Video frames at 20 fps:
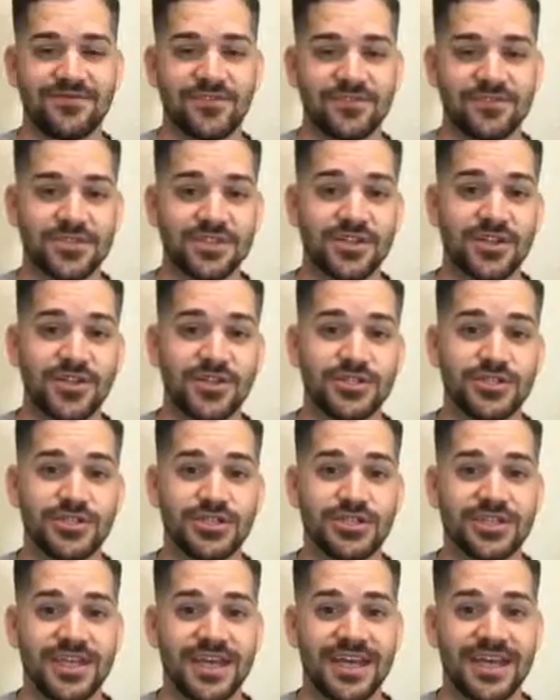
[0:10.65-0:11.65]
Full
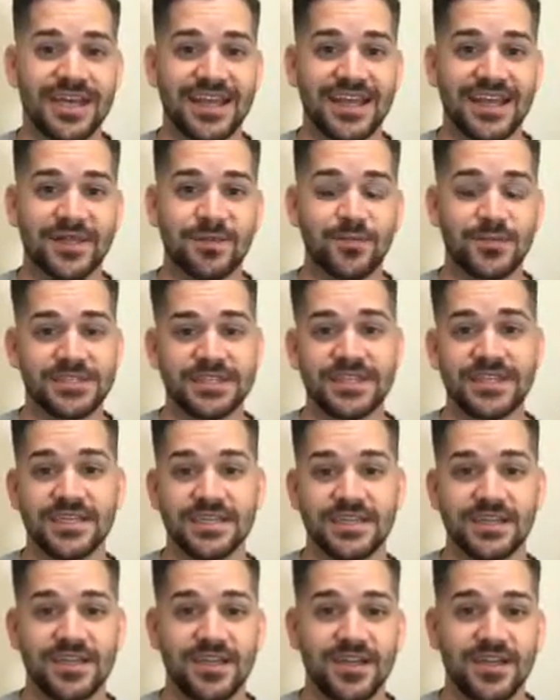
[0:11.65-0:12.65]
disclosure, that name was
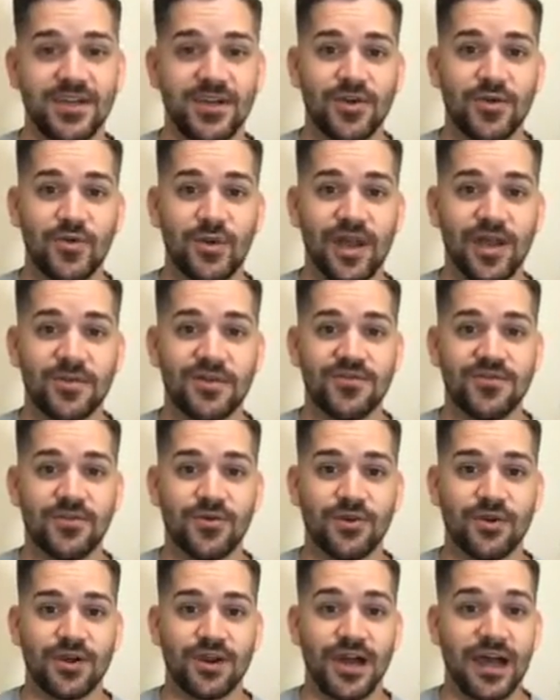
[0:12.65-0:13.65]
here way
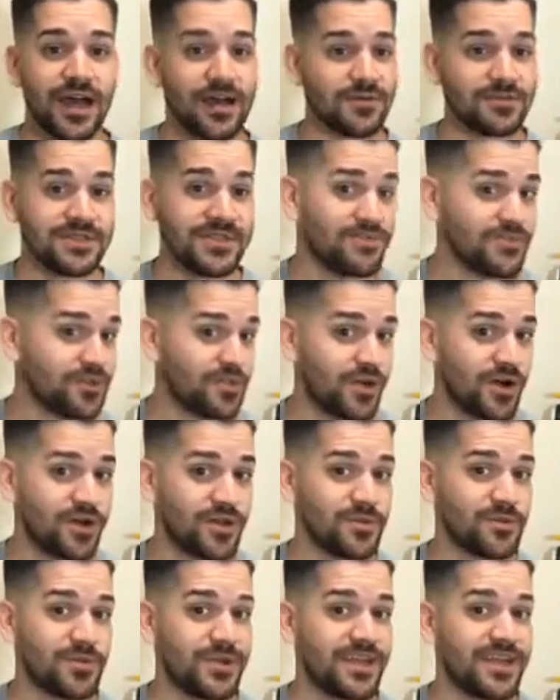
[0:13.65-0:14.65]
before I was even a part
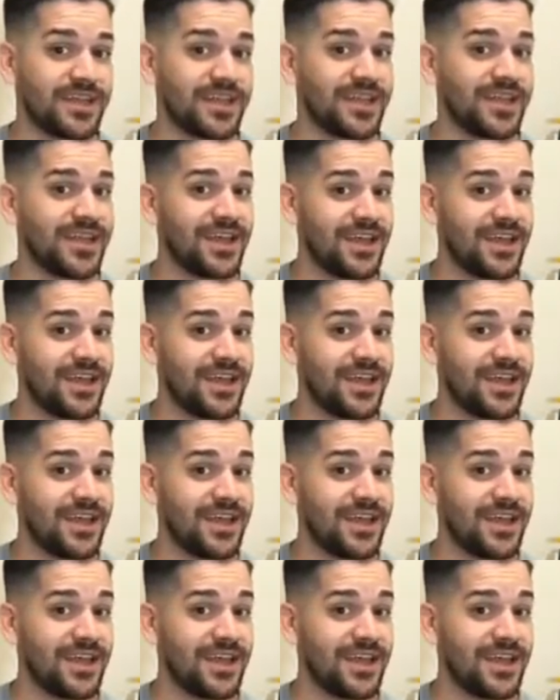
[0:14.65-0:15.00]
of the brand.